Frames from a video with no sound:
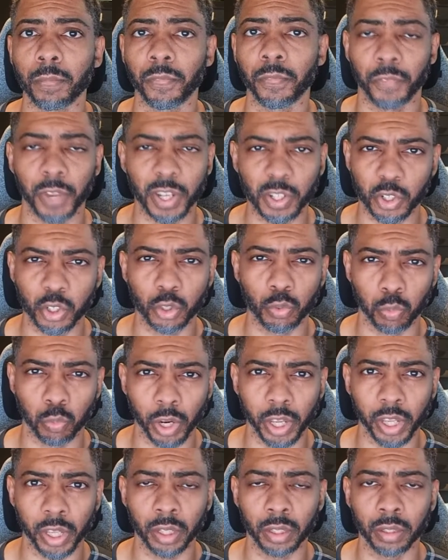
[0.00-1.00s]
Face is
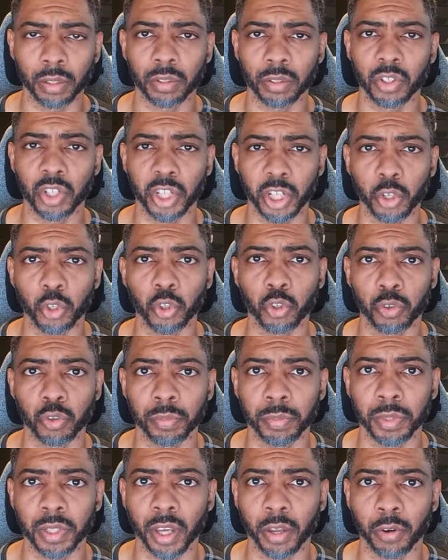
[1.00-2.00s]
red, tears
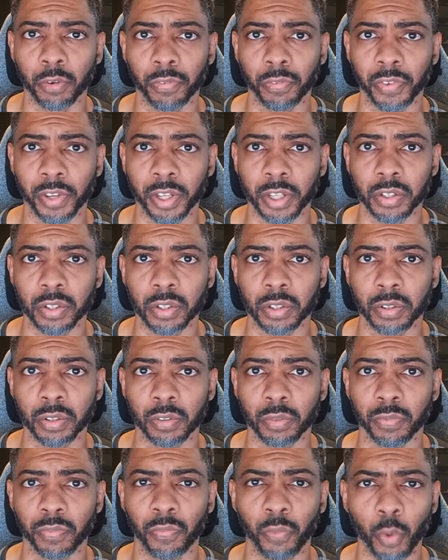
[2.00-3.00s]
streaming down her face,
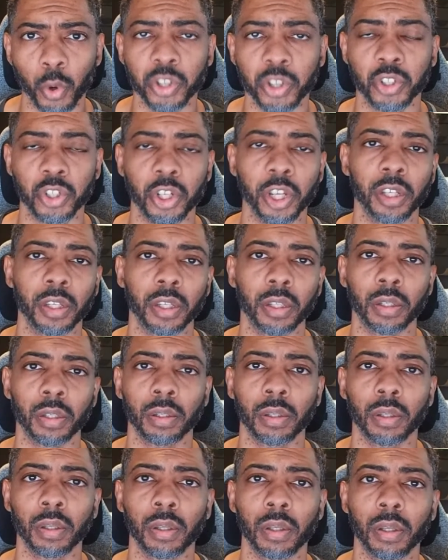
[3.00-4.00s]
voice shaky.
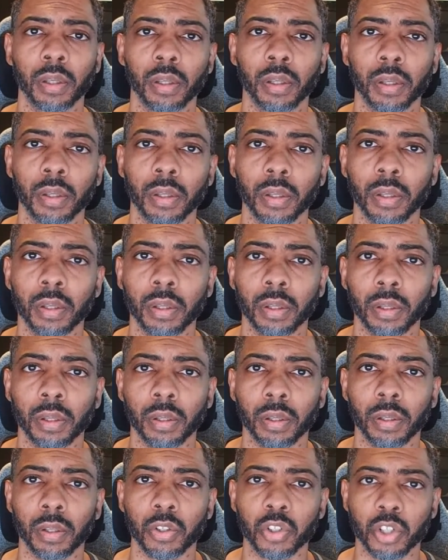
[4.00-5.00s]

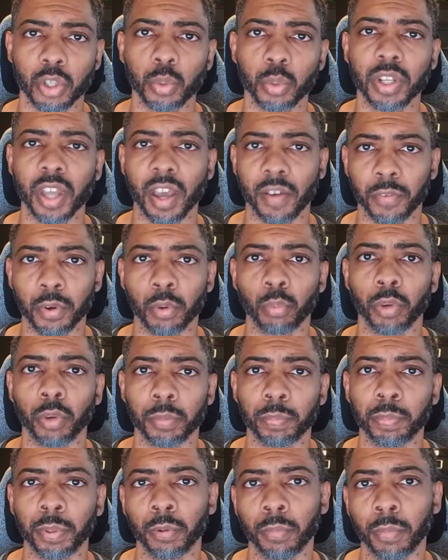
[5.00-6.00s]
She was having a
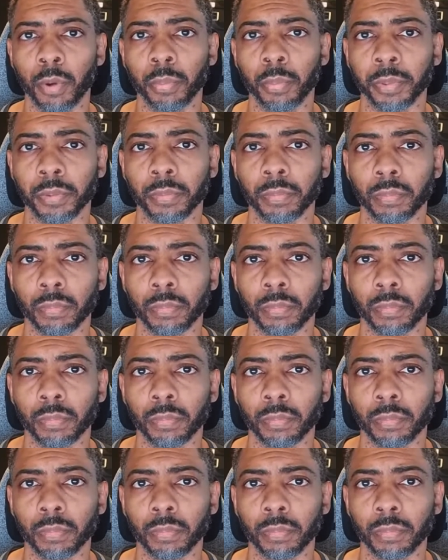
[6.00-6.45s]
red pill moment.